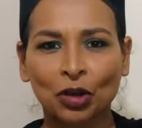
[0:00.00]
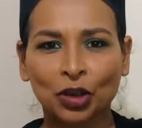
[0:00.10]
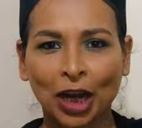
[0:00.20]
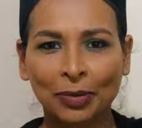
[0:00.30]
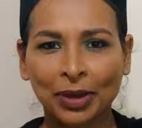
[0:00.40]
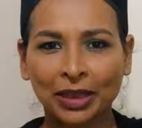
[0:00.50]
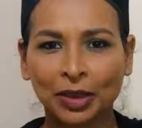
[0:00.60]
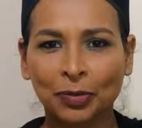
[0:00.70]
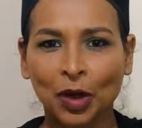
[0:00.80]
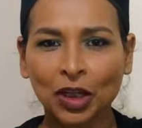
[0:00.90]
to apply the
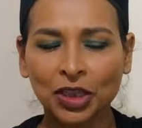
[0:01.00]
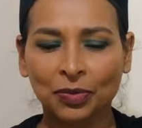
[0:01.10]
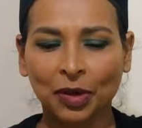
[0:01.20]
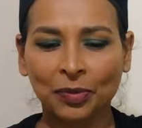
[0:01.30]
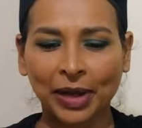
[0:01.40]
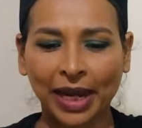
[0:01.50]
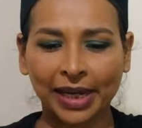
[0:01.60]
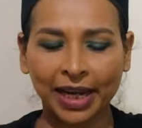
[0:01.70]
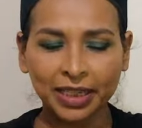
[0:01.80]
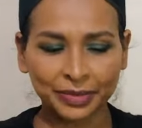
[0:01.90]
blush from
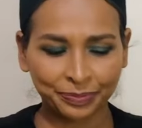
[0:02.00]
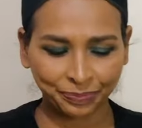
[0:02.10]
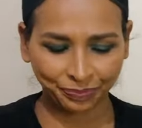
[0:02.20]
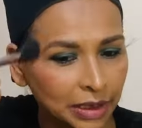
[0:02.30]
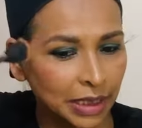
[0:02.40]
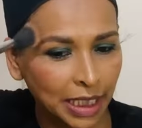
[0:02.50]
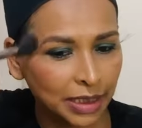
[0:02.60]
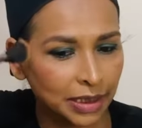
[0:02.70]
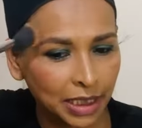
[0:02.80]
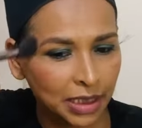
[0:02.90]
KK.
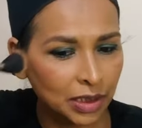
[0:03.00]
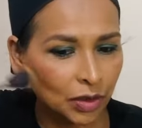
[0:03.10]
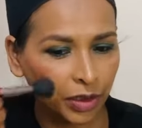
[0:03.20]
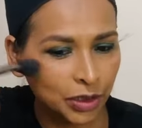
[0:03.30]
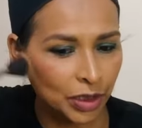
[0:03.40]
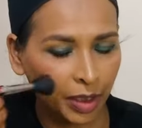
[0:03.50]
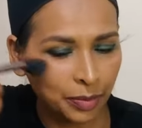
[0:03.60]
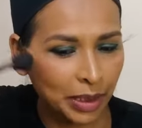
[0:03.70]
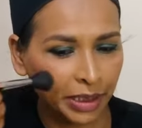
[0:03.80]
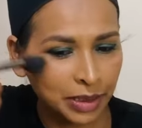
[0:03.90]
Then just going to
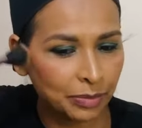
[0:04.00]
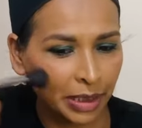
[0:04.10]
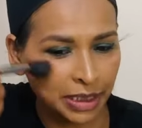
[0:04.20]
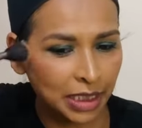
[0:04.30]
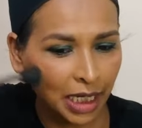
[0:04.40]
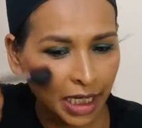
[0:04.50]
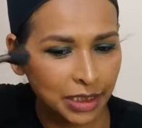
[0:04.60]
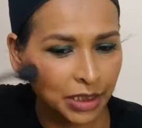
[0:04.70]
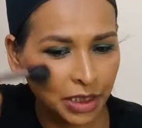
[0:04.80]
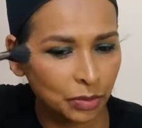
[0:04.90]
apply in my high
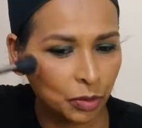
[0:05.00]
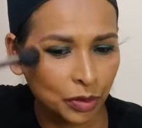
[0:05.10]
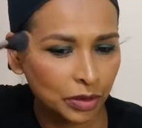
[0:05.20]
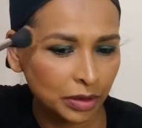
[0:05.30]
cheekbone.